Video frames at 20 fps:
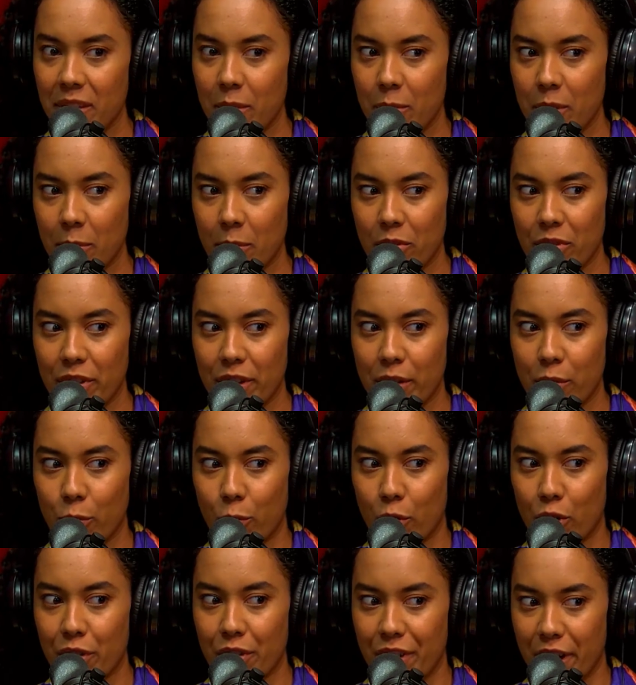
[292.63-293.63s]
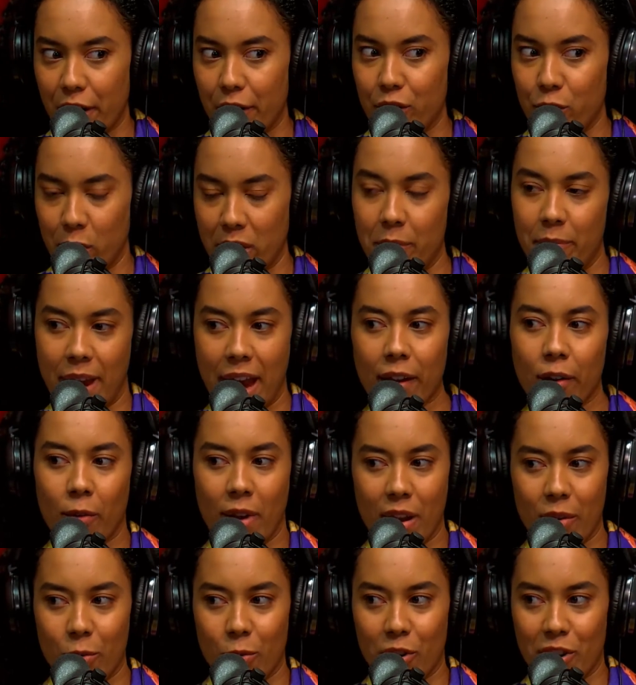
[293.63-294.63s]
the people that were there doing
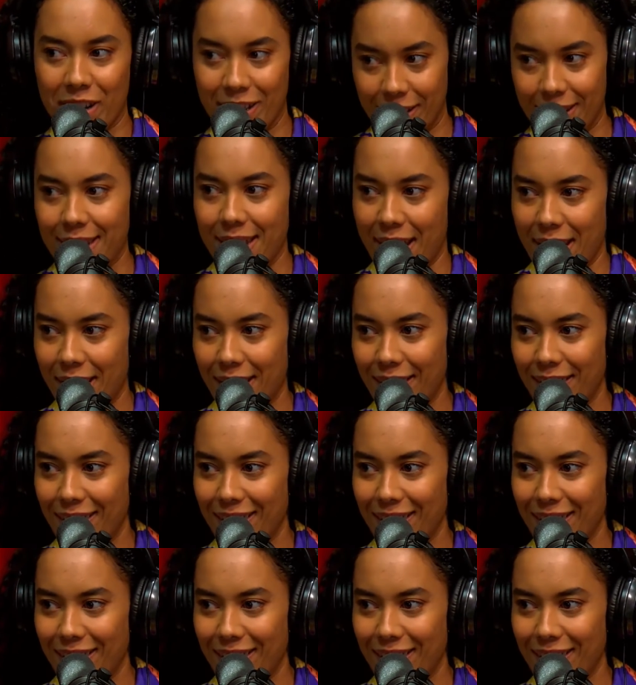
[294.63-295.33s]
background were insane.